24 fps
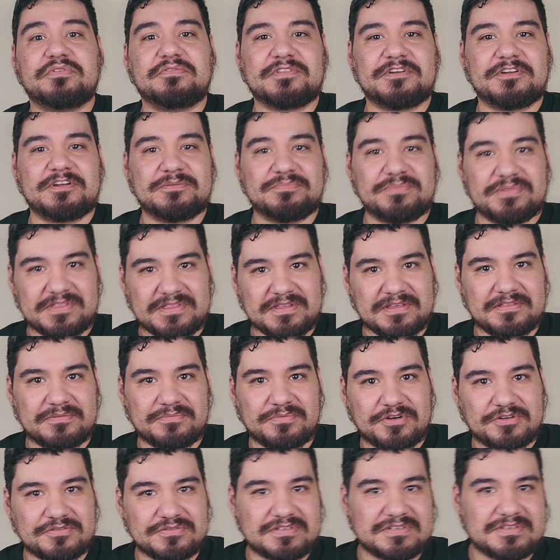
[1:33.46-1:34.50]
of their empathy the
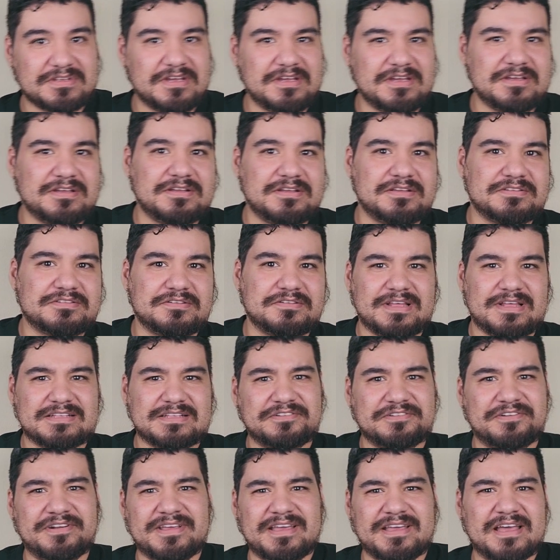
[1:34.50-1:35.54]
most, so that's
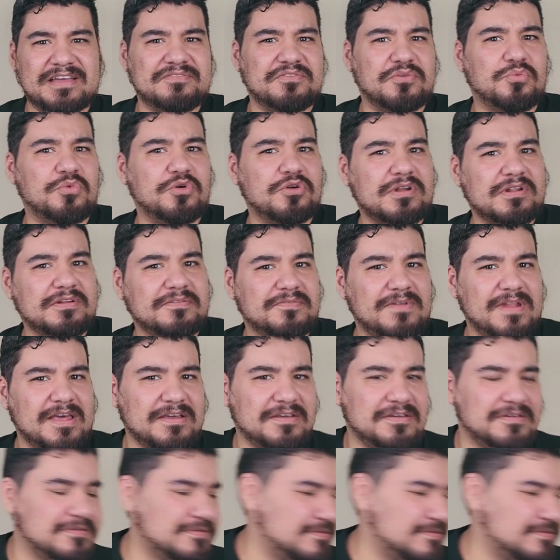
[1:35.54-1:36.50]
already kind of a warning flag.